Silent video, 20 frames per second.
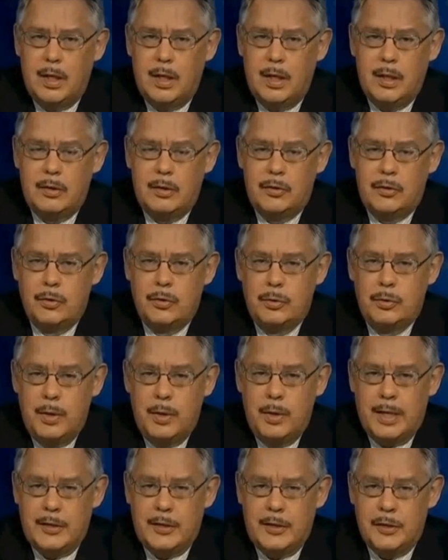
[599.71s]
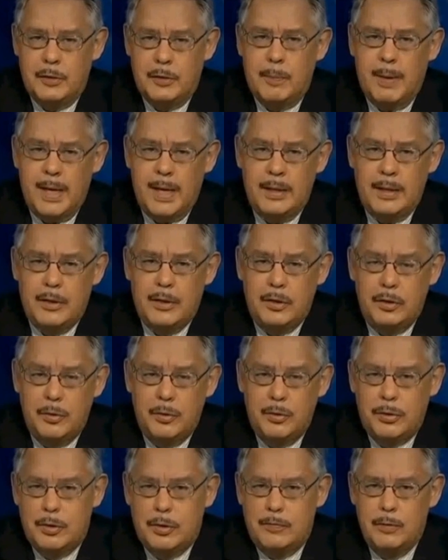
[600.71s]
uh, to expand the
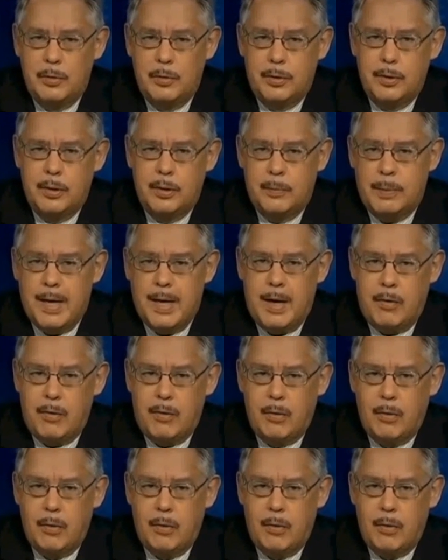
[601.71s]
use of nuclear power?